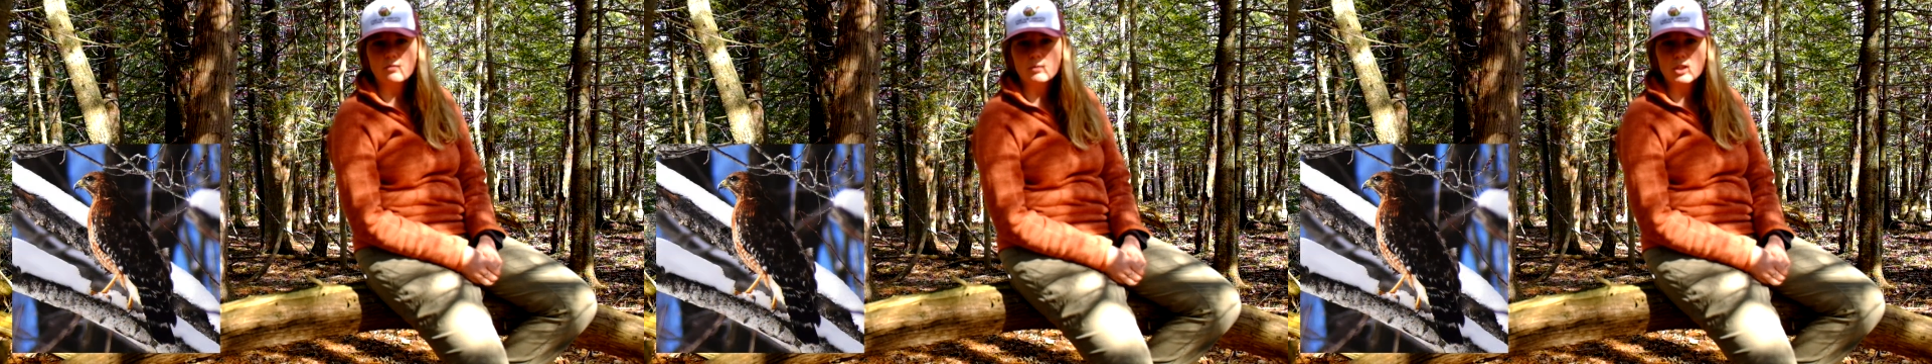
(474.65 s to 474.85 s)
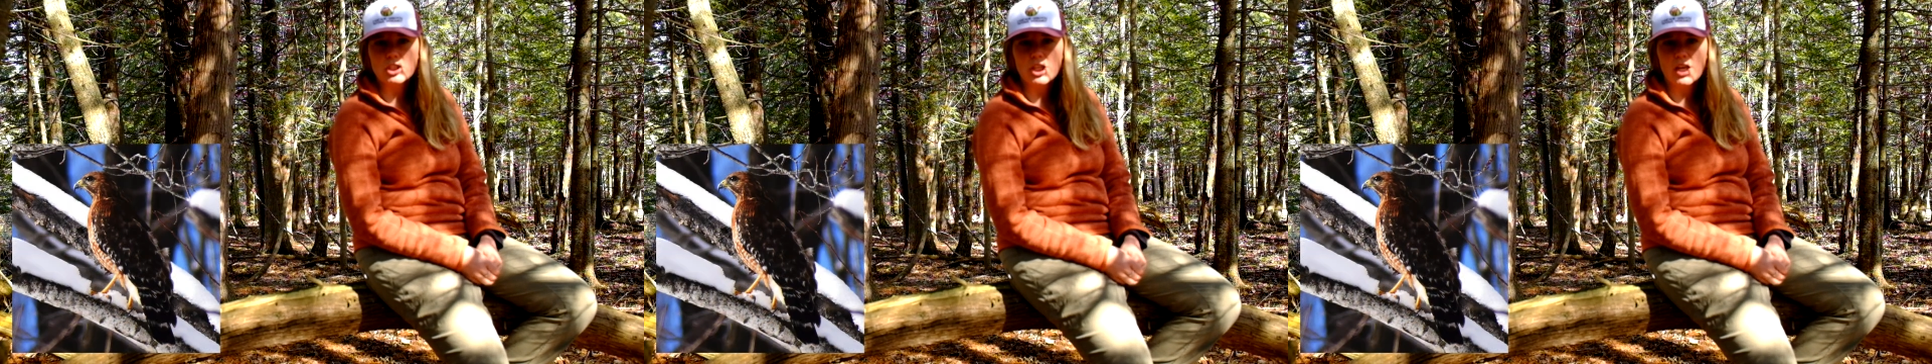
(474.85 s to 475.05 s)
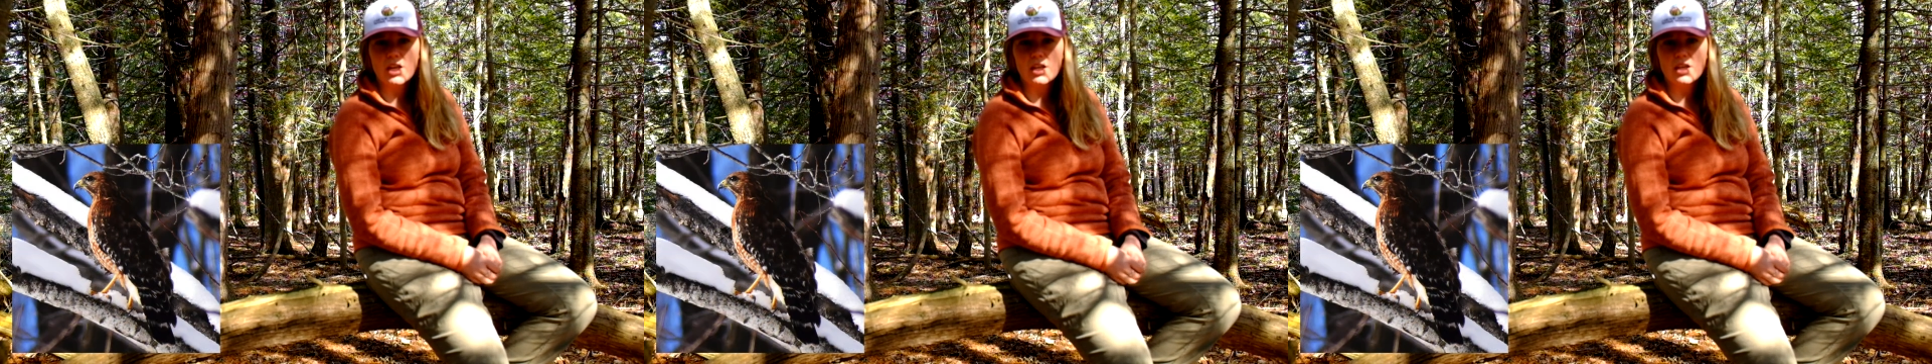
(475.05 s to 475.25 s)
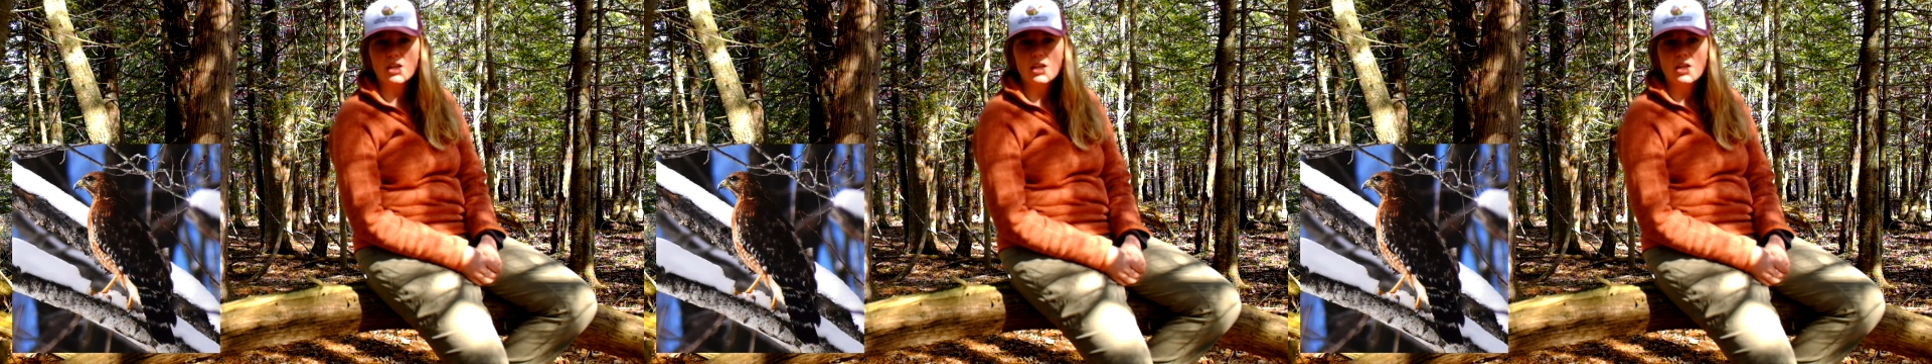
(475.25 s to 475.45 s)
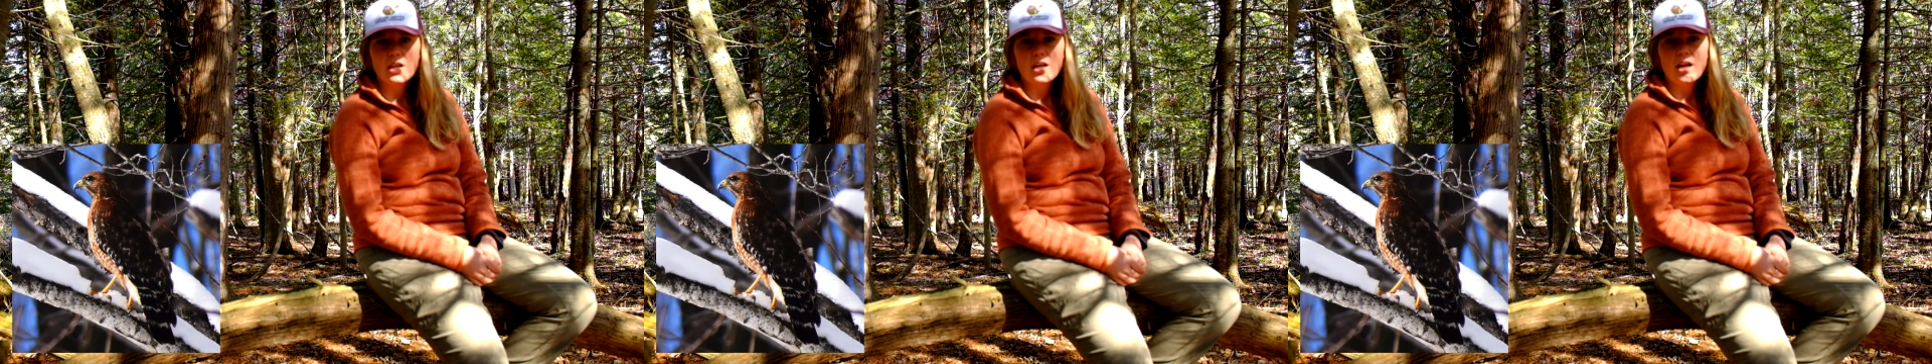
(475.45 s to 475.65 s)
Michigan,
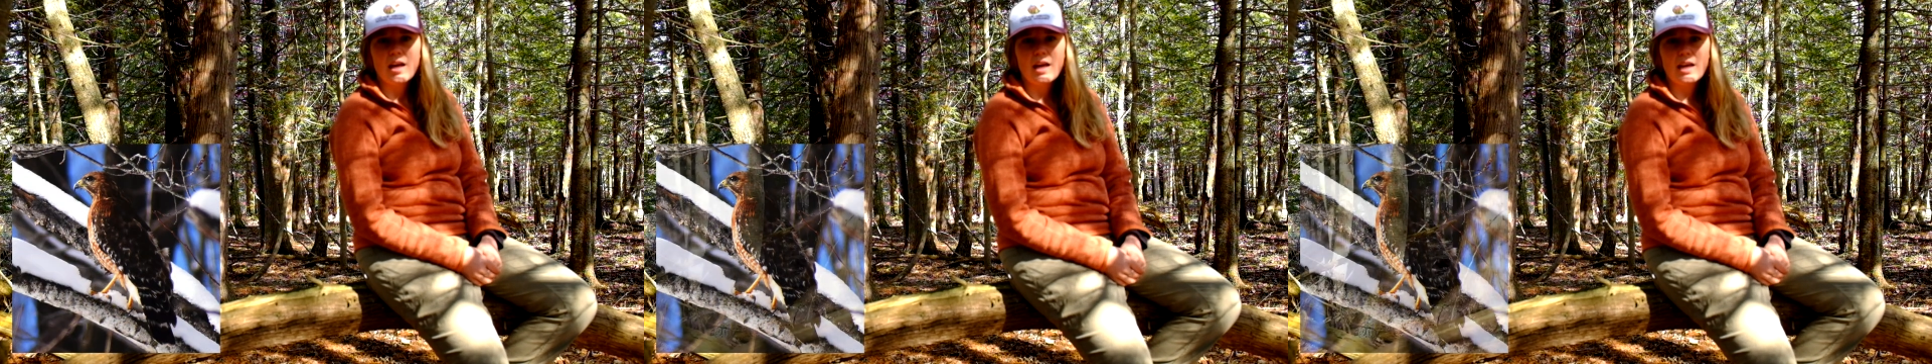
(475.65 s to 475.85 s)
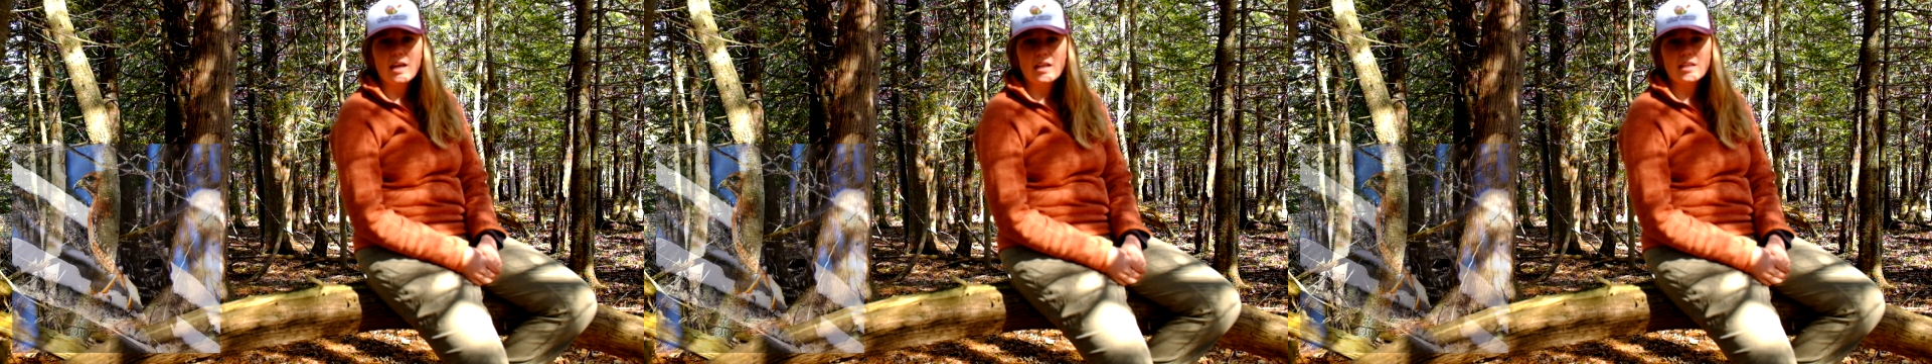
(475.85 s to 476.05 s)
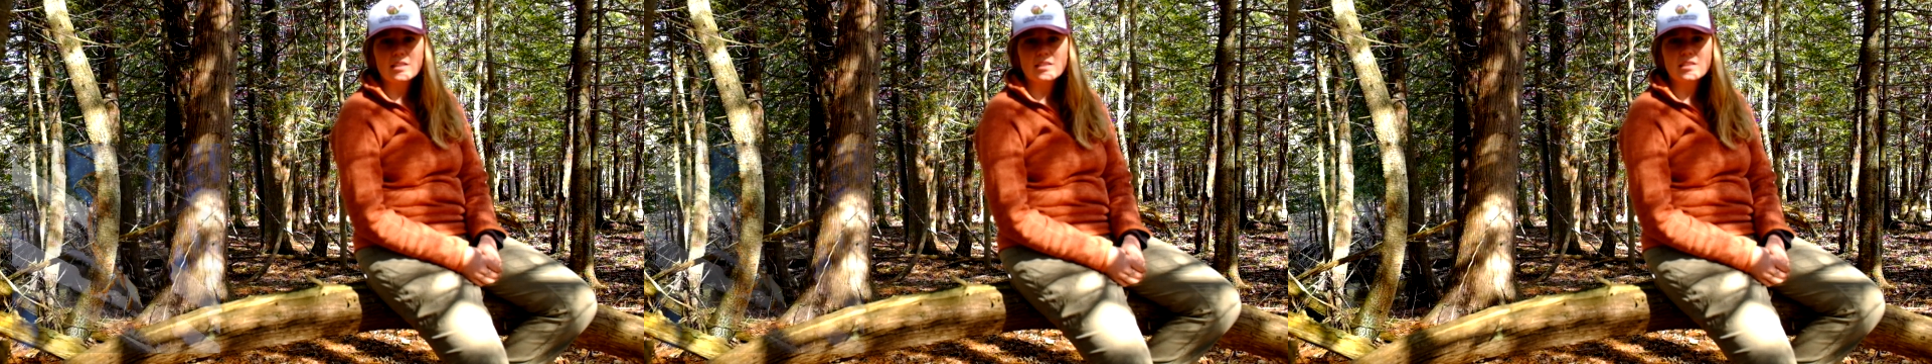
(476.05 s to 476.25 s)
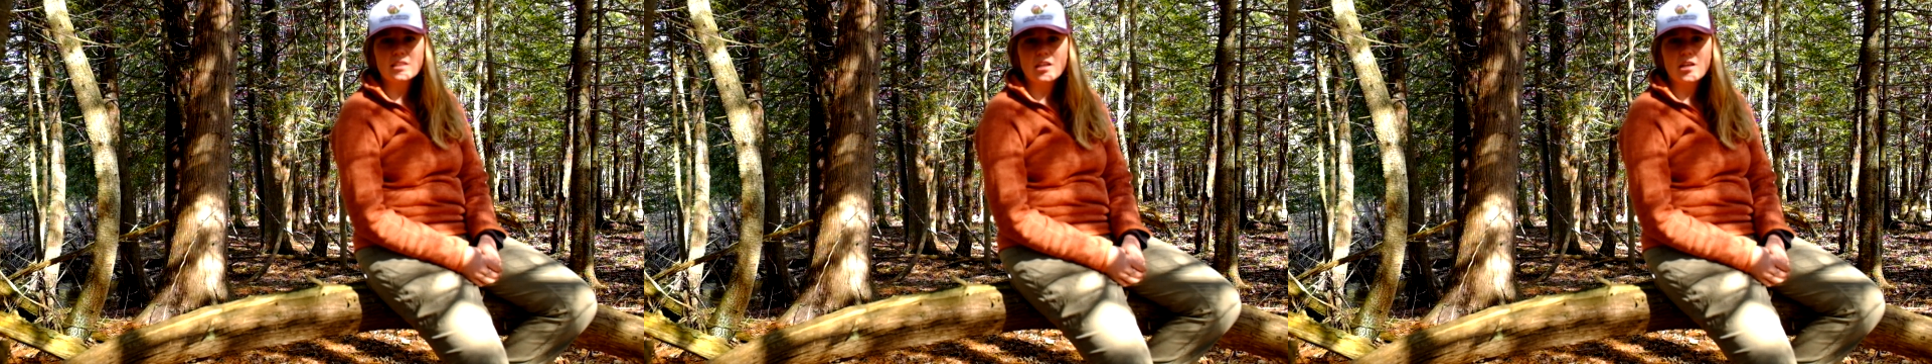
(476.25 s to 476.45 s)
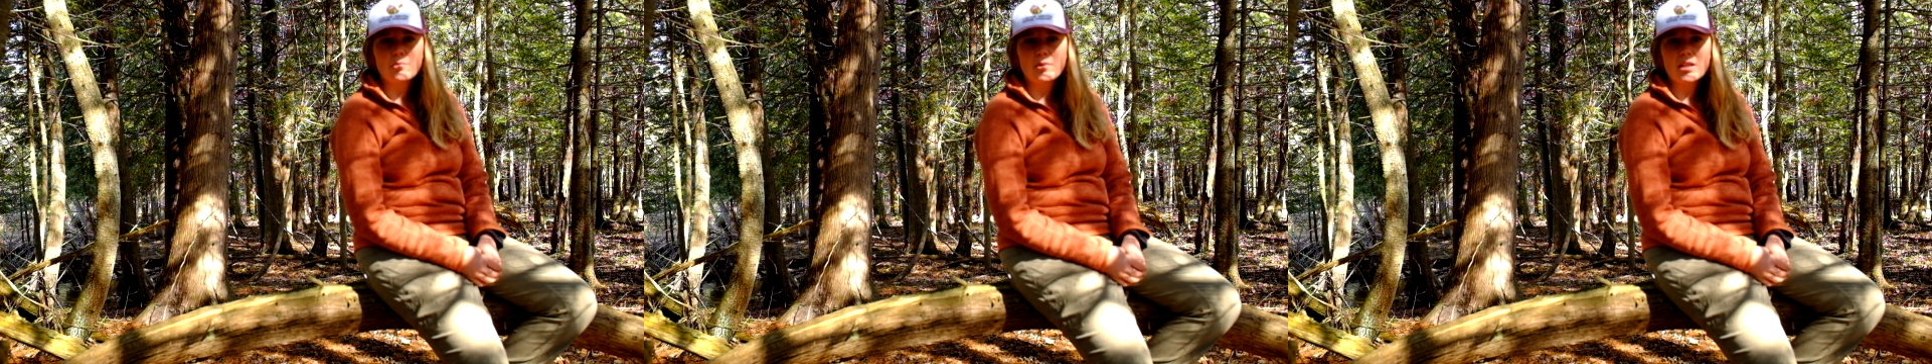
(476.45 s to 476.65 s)
and
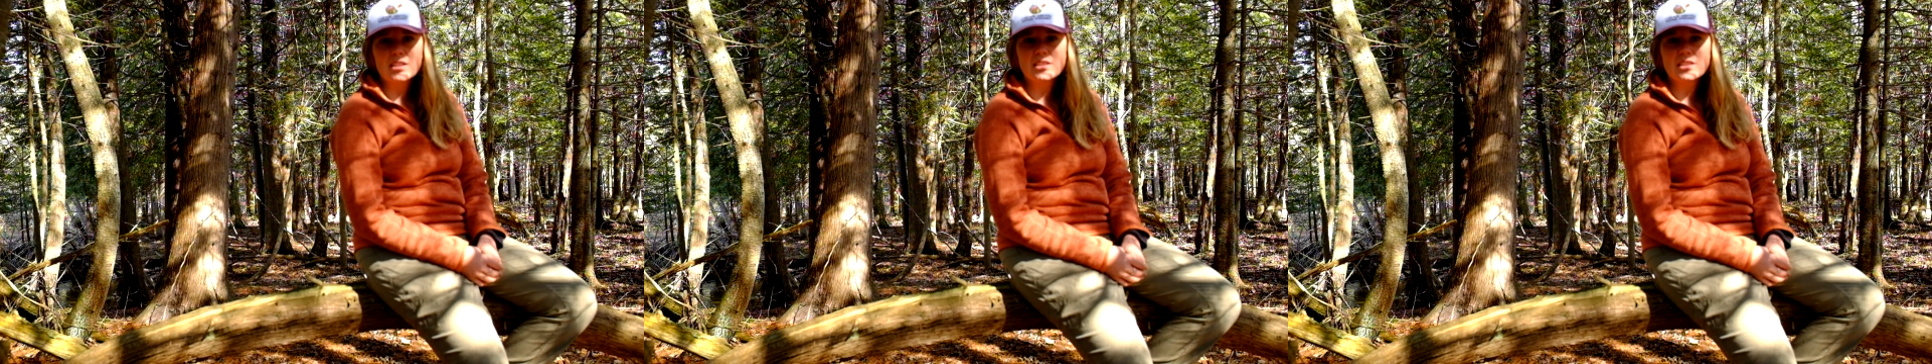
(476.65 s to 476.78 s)
um,